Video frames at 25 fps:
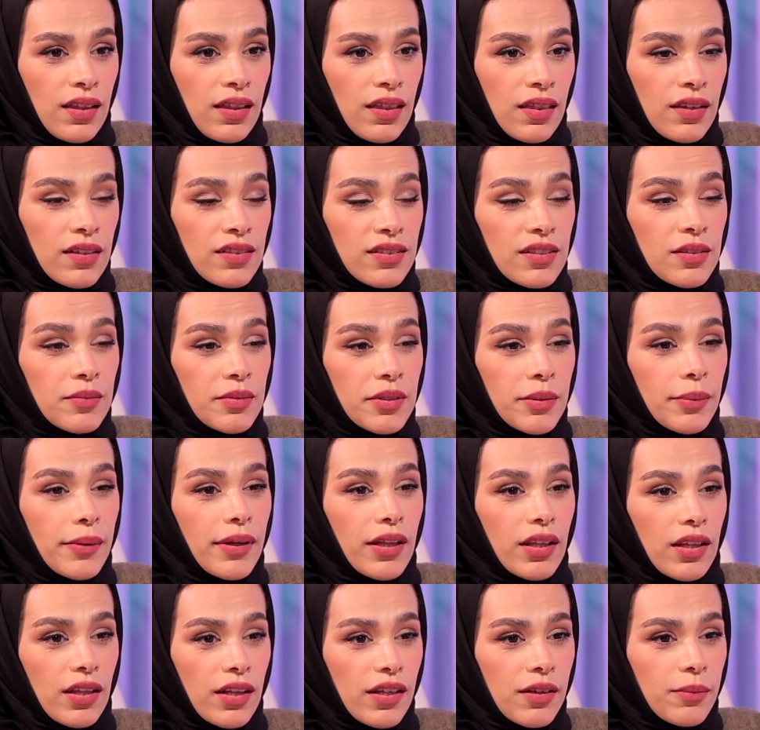There seems to be
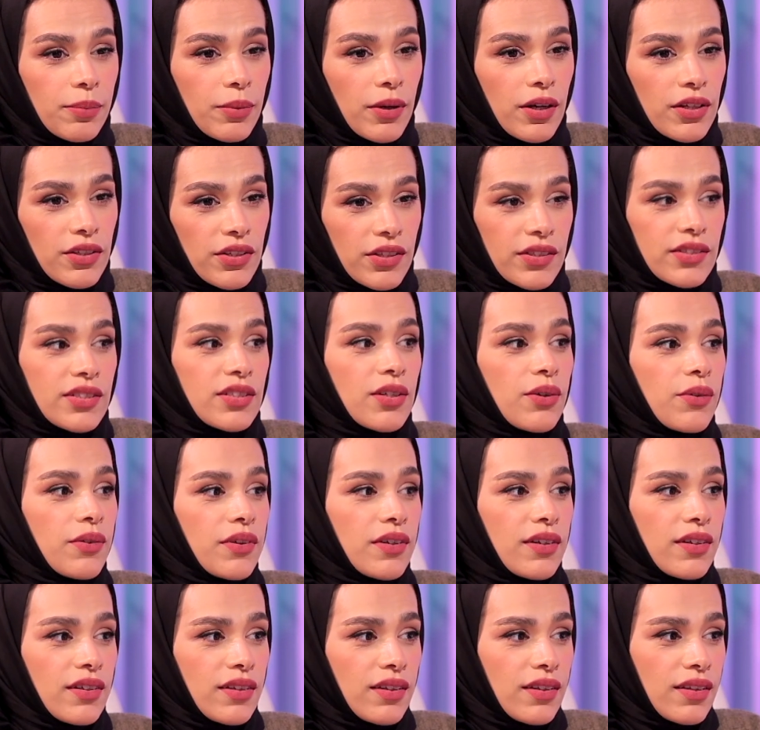a lot of projects going
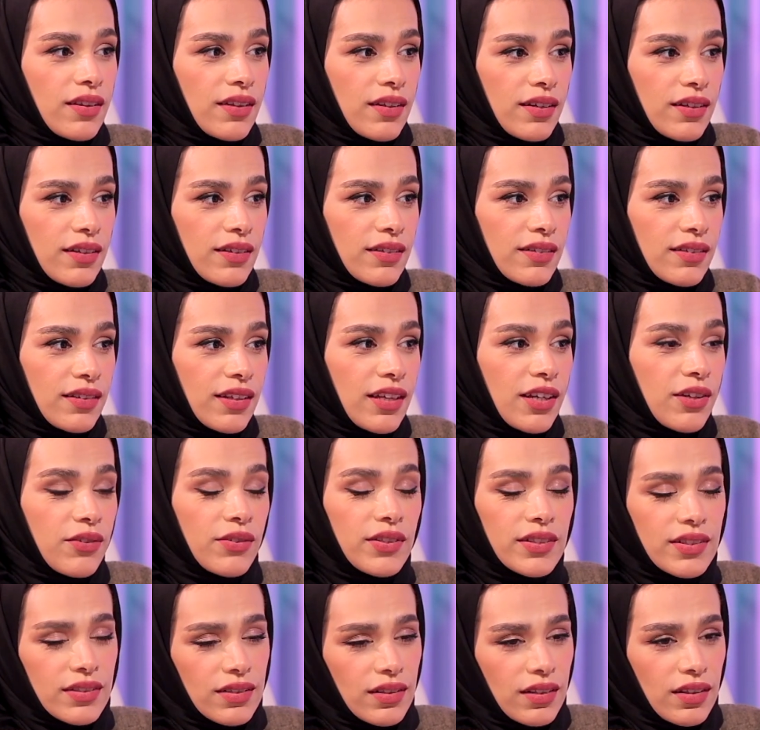on there, like
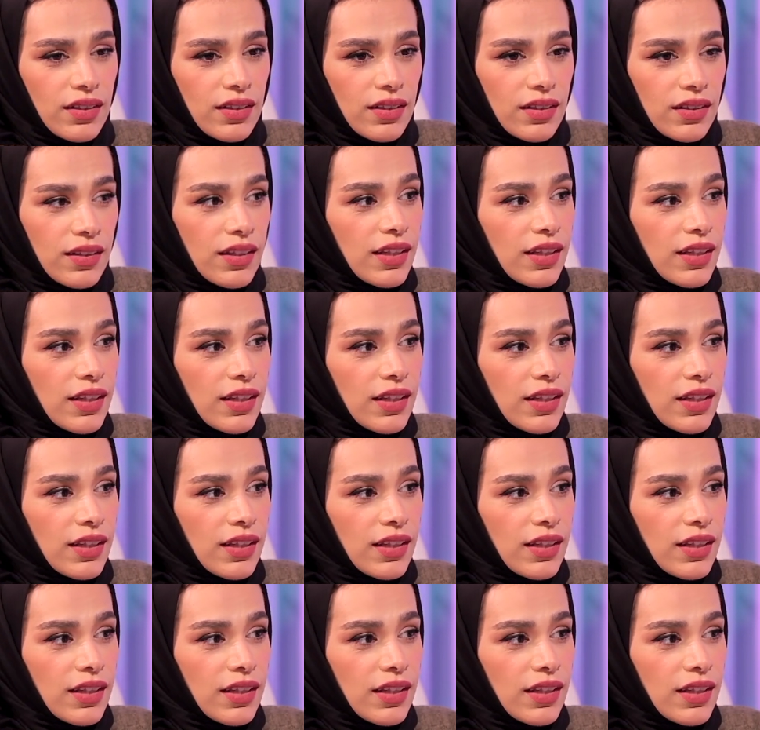recently.